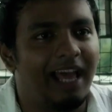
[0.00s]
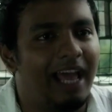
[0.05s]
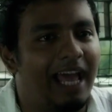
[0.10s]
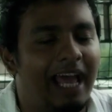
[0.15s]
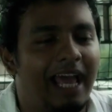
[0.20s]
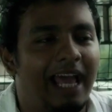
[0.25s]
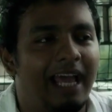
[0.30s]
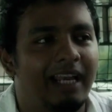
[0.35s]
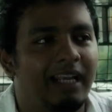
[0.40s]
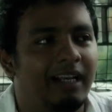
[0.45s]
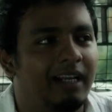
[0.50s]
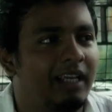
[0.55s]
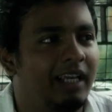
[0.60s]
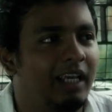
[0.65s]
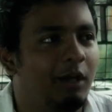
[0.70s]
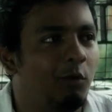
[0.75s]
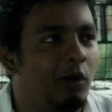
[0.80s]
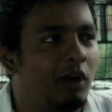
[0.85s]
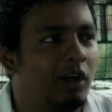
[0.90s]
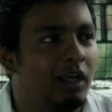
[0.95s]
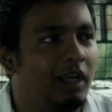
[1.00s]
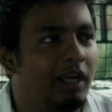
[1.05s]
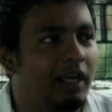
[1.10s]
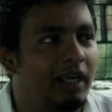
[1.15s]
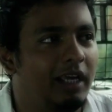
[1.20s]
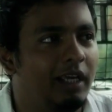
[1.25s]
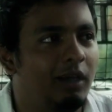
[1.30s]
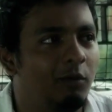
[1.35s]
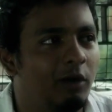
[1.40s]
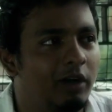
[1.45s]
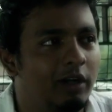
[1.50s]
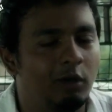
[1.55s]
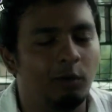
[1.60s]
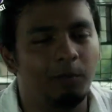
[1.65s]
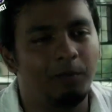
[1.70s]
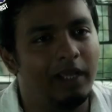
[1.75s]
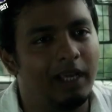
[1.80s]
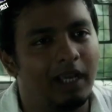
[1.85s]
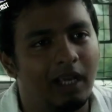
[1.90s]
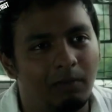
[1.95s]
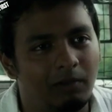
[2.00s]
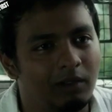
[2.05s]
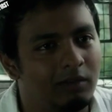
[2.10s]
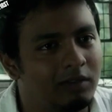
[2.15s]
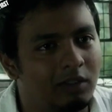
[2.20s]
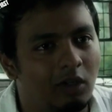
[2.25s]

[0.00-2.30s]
and he wanted to play a couple of